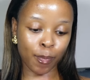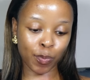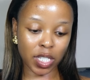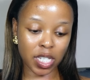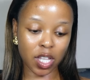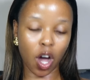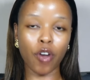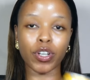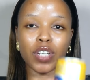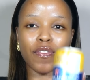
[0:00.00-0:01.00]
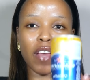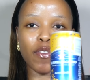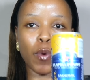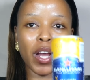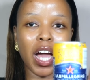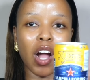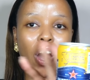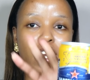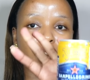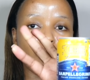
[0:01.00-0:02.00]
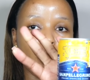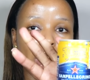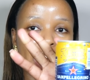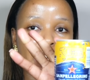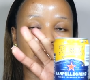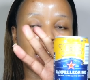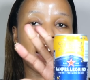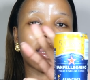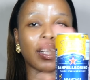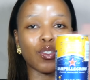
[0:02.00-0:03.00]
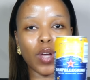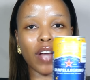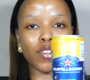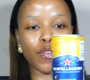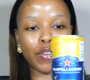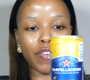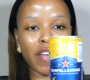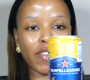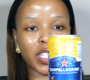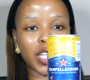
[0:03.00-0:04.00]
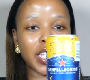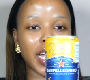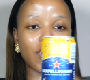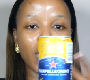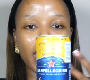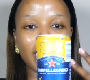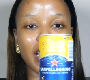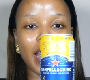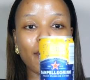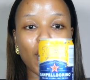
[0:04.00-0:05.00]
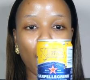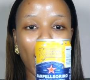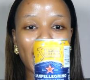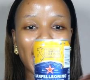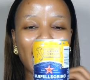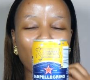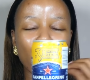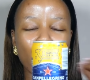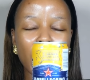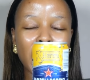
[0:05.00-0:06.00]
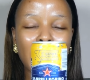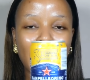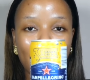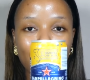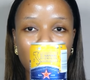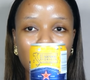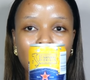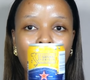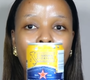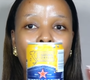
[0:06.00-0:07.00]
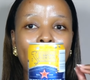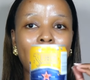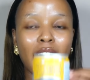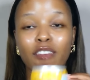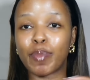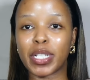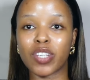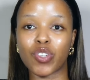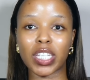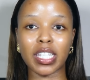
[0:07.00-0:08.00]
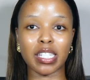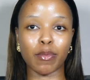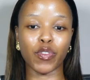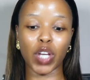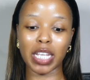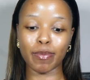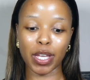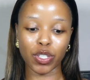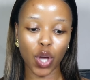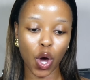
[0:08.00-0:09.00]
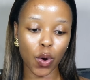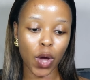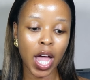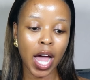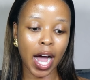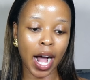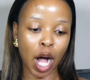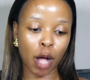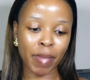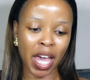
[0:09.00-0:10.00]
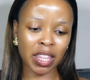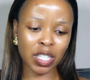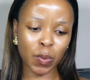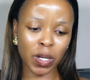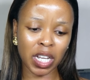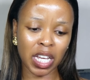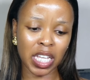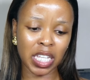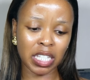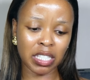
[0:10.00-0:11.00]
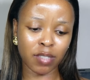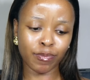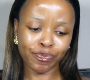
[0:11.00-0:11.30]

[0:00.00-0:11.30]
This is the orange flavored one. I got it at Woolies. They do have different flavors. Yesterday I tried the lemon one and I really loved it. I love bitter drinks, as some of you guys may know, and this one is